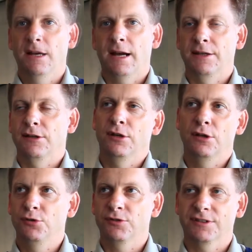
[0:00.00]
And, and
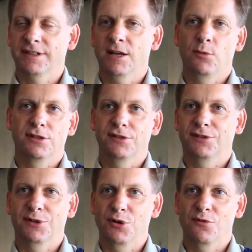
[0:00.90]
who's to say which is
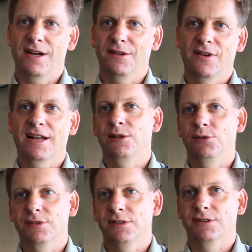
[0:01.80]
the correct value
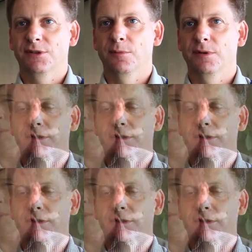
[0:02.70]
system?